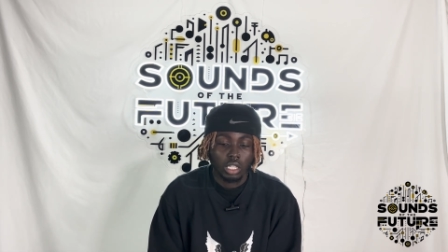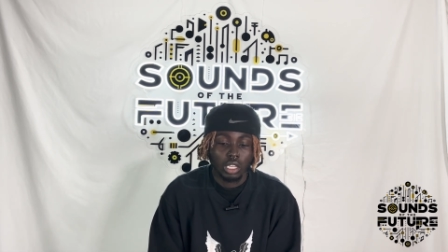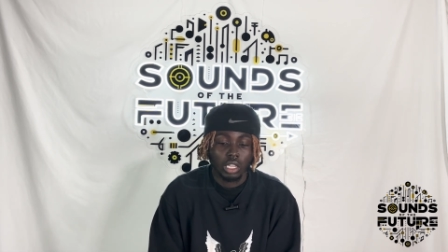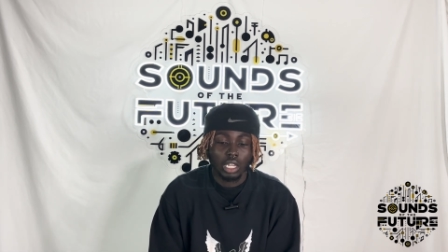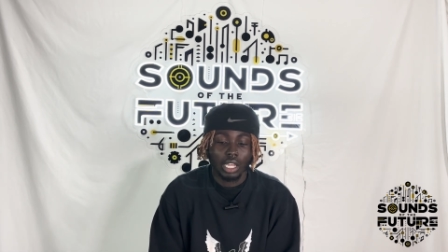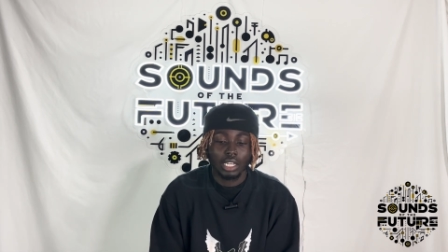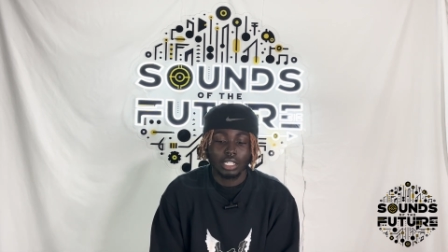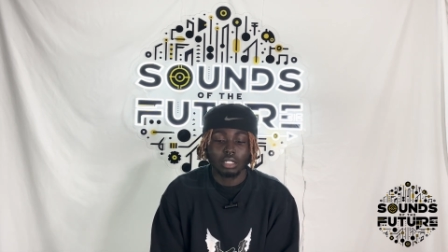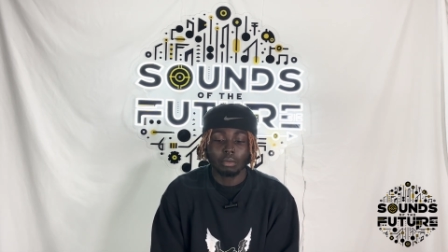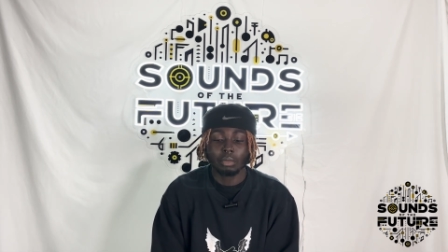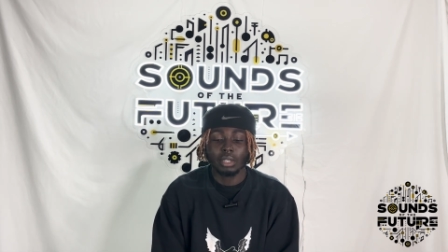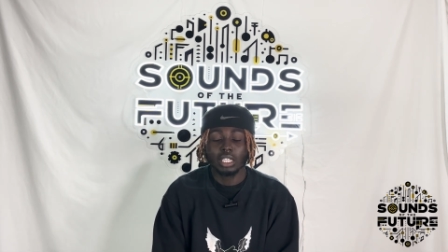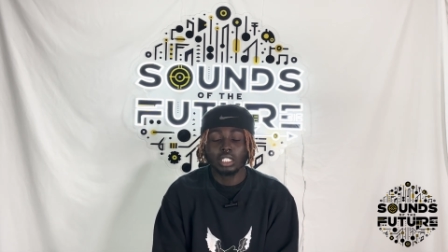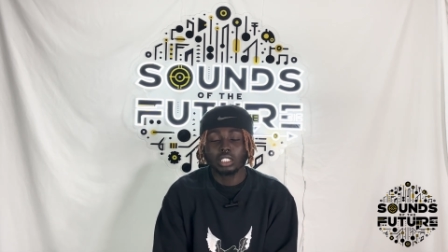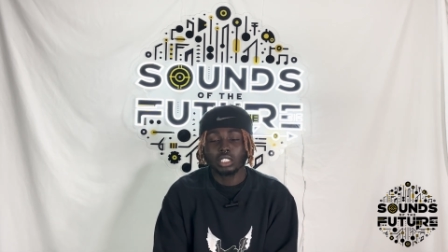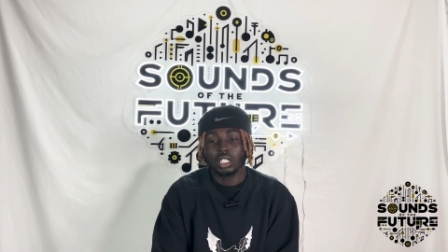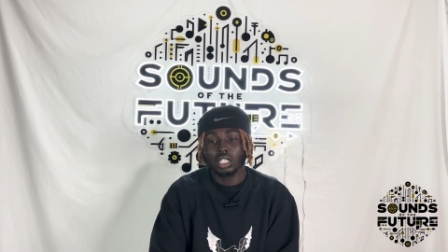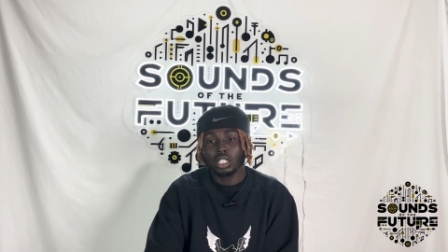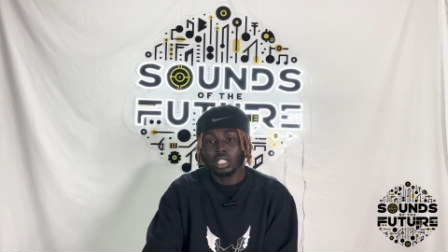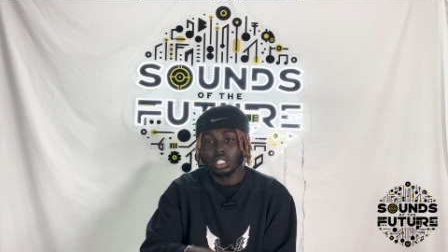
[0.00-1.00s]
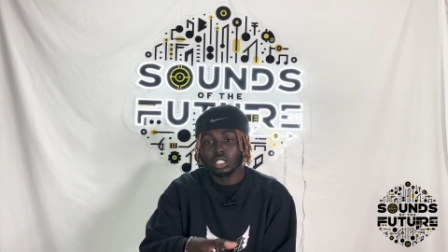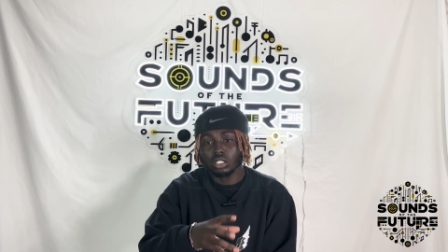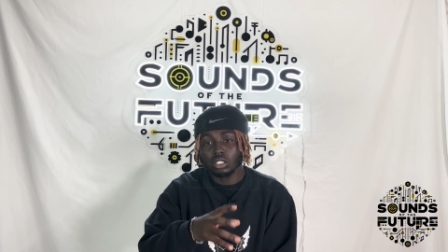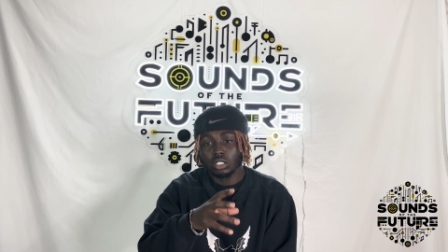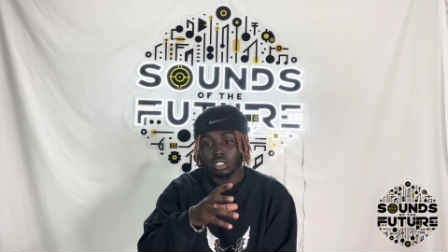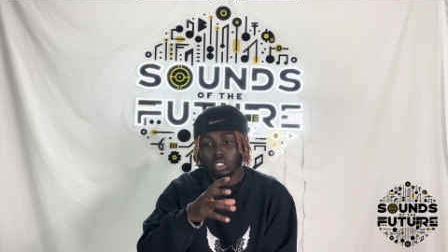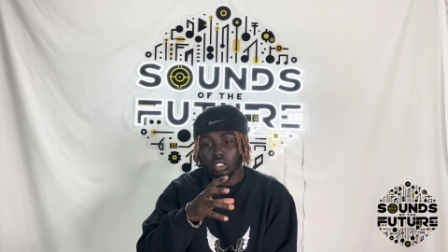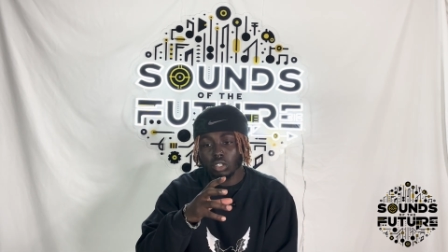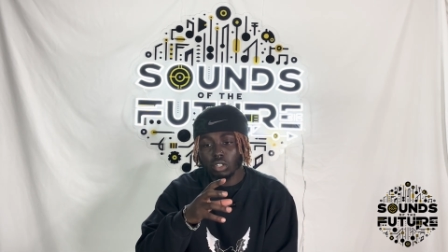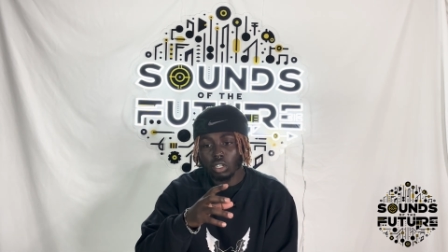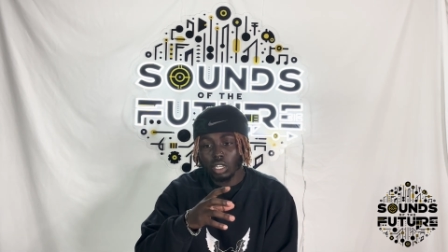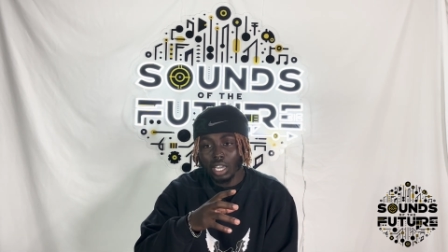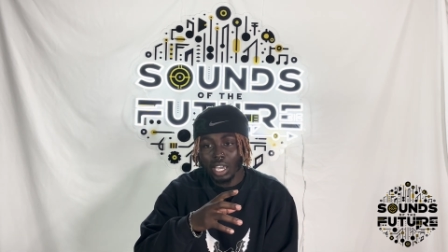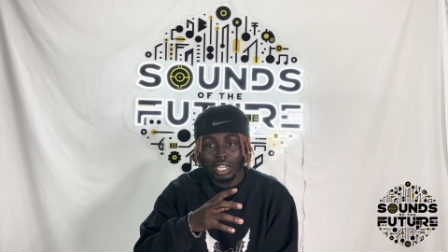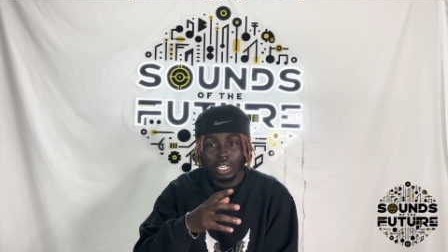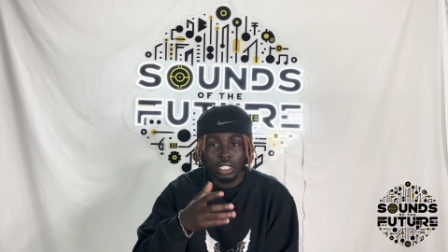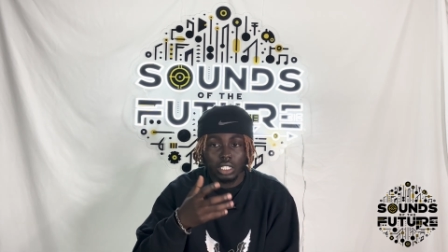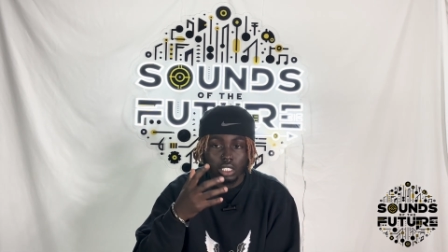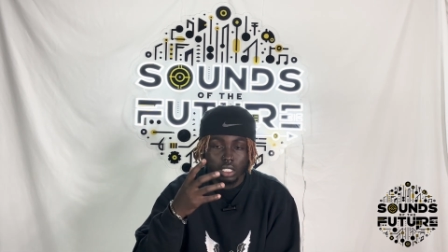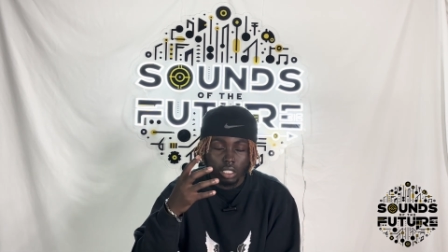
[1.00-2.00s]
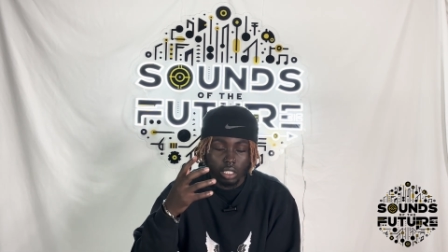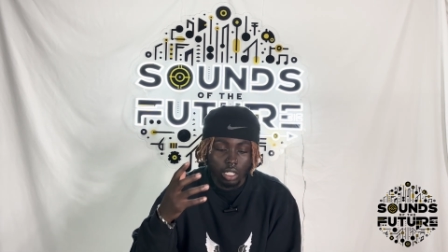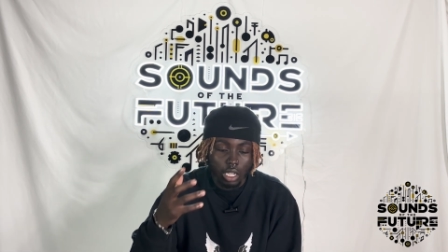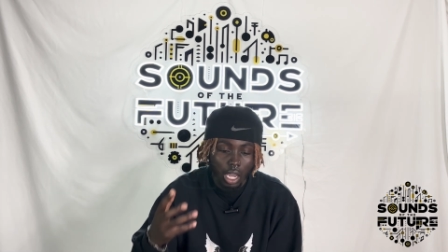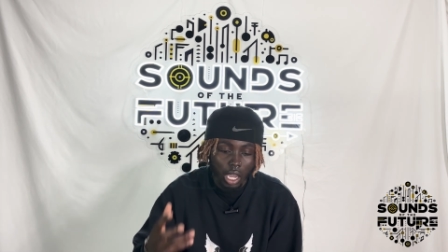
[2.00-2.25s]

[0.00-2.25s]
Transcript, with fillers: Like the biggest thing in this any